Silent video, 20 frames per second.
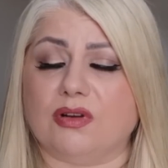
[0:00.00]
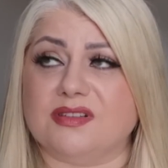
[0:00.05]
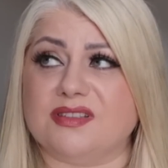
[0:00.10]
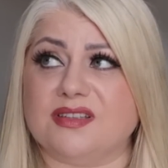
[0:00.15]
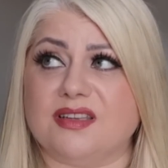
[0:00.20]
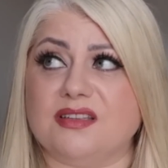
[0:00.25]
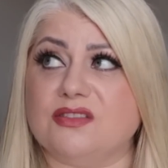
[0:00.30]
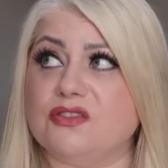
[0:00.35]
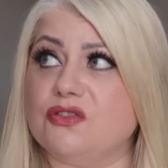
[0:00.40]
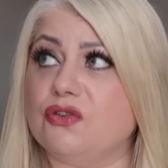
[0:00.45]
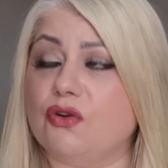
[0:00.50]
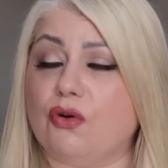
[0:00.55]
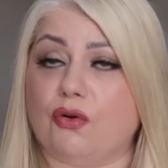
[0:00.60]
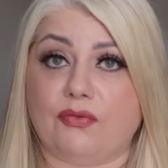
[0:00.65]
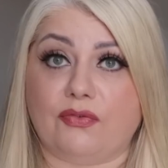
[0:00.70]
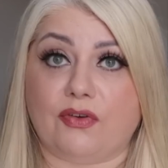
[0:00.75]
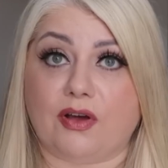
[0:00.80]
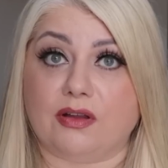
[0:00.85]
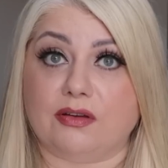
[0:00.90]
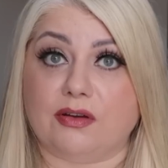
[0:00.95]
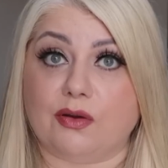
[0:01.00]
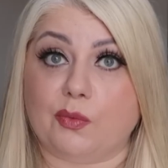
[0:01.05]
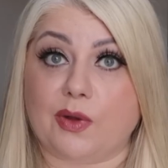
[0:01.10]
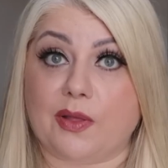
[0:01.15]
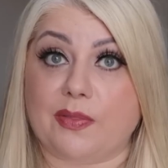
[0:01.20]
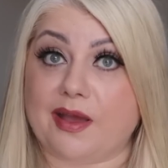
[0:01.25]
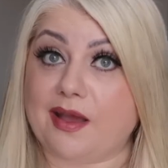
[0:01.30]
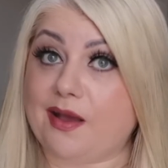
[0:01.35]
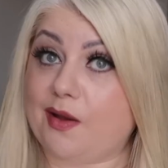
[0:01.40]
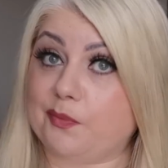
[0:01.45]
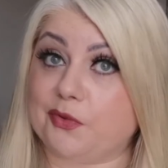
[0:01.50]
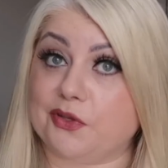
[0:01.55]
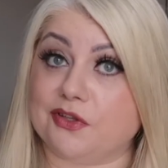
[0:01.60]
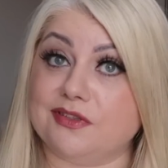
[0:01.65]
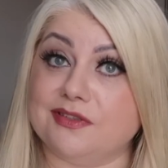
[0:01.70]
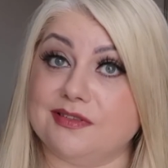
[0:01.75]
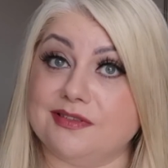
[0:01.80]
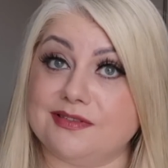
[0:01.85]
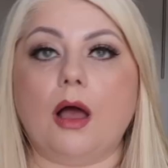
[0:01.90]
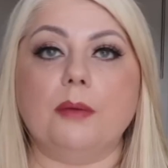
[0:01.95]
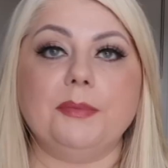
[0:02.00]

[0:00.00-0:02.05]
because it is not fun when that happens.